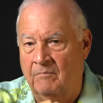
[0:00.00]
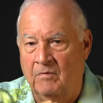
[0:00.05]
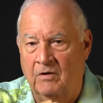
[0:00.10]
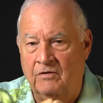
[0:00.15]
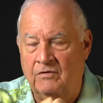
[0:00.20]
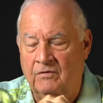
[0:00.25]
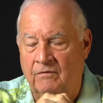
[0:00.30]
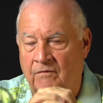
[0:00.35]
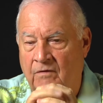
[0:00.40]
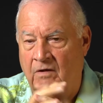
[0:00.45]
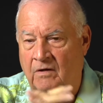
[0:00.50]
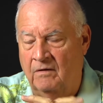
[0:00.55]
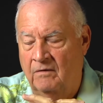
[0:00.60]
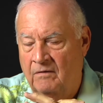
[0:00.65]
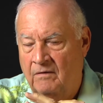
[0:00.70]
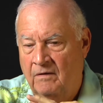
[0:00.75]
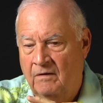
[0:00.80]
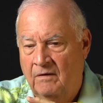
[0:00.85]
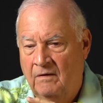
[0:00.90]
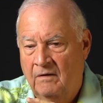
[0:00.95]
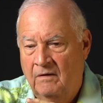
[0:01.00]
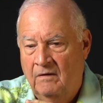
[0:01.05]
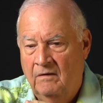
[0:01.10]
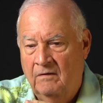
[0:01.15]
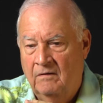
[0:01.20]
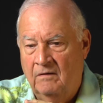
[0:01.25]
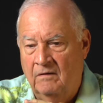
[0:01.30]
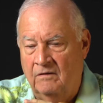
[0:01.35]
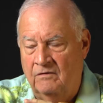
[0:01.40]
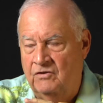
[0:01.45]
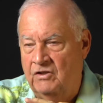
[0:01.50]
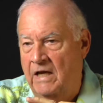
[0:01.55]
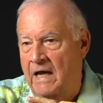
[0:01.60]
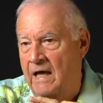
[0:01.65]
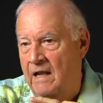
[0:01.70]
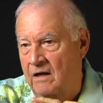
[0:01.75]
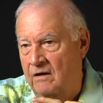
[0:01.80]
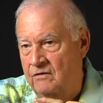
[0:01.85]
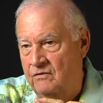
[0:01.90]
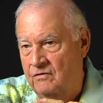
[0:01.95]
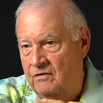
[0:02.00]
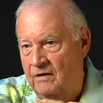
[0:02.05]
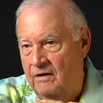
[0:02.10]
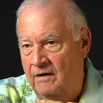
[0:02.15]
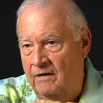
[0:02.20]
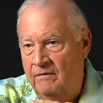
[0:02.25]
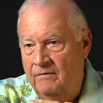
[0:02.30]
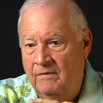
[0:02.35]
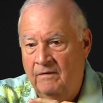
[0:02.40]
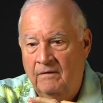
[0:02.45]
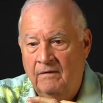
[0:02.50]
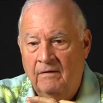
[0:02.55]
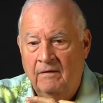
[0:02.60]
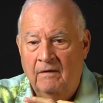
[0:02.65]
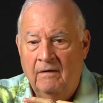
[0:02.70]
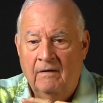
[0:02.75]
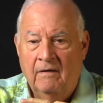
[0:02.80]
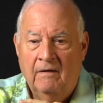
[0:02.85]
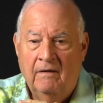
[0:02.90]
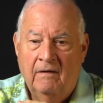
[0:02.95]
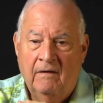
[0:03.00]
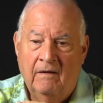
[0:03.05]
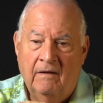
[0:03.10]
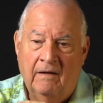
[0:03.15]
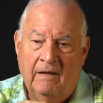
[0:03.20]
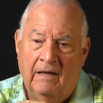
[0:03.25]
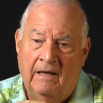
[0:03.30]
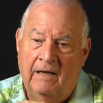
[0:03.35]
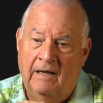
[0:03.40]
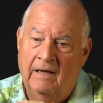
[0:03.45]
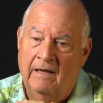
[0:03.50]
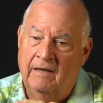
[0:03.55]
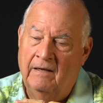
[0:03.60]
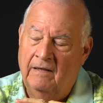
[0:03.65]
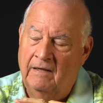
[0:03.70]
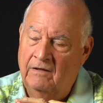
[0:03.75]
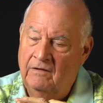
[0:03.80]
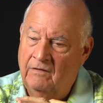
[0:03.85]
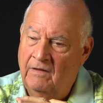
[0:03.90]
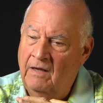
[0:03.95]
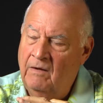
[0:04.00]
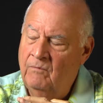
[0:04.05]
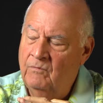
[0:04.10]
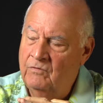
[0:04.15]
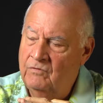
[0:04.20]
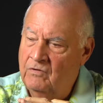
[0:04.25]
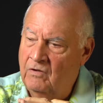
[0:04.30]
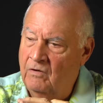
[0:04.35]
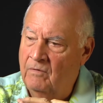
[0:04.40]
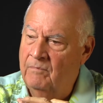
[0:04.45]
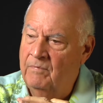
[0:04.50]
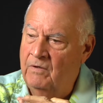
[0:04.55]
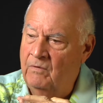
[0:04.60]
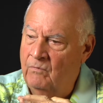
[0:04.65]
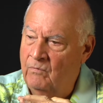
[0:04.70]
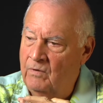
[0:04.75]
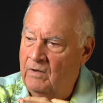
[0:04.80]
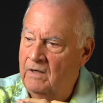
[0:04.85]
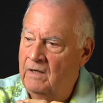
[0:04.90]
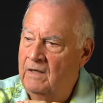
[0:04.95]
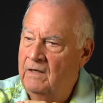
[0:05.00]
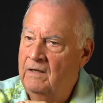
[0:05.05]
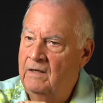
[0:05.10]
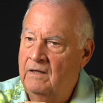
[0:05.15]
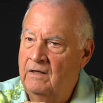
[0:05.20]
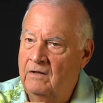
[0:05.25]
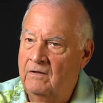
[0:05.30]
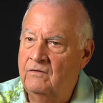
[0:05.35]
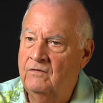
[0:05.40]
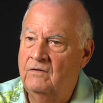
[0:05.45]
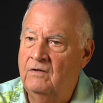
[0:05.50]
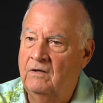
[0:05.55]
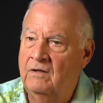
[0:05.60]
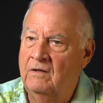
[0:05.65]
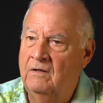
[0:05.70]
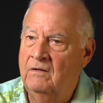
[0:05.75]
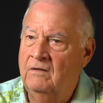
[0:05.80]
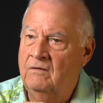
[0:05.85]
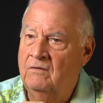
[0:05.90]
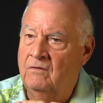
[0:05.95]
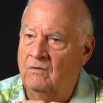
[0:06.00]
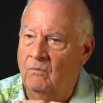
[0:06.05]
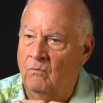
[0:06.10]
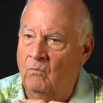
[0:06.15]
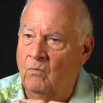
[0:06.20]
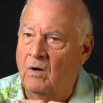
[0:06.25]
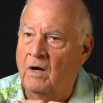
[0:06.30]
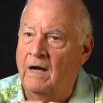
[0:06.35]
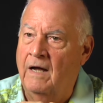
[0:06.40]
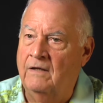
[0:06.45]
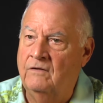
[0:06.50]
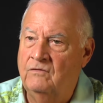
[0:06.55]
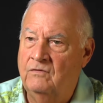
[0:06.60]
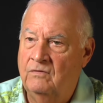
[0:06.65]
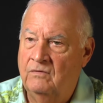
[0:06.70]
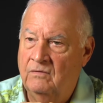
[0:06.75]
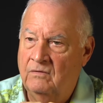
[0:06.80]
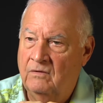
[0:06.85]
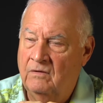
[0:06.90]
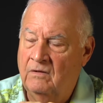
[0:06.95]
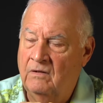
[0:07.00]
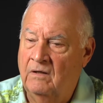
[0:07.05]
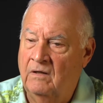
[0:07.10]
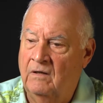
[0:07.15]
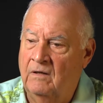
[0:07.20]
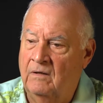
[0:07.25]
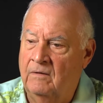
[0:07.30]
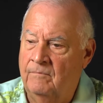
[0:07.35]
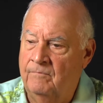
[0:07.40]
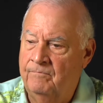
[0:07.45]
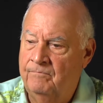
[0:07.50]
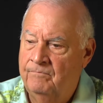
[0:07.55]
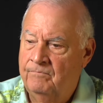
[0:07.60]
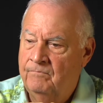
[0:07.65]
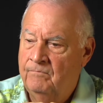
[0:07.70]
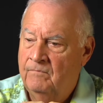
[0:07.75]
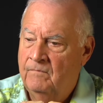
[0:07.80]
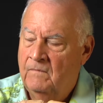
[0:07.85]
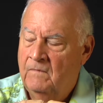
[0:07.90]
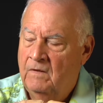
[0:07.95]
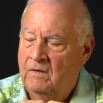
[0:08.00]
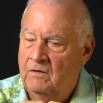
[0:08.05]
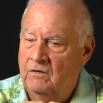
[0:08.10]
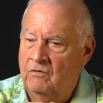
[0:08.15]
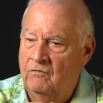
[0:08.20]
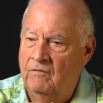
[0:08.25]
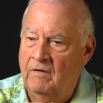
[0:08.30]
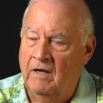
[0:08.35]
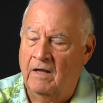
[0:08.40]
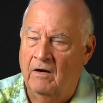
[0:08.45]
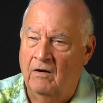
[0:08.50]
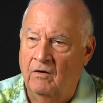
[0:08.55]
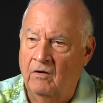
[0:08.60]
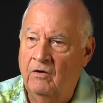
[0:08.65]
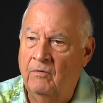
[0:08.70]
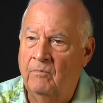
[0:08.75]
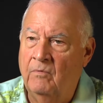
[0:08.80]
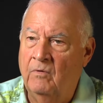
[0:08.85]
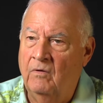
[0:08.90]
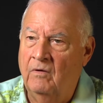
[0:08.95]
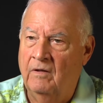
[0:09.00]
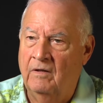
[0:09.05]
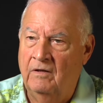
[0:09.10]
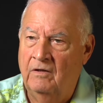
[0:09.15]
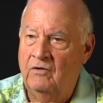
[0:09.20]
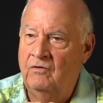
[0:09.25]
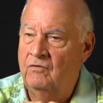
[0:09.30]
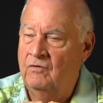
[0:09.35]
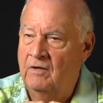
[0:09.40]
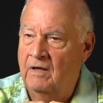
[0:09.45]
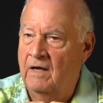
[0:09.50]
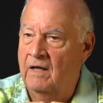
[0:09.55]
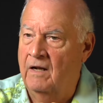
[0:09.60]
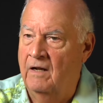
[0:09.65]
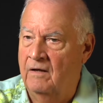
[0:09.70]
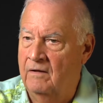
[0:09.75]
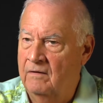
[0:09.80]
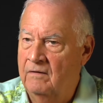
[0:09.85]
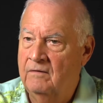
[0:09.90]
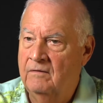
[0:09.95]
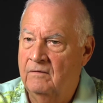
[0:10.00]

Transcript: much of a, a challenge there. And it, that one's going to be really interesting to watch. Um, you've got a liberal, and then you've got a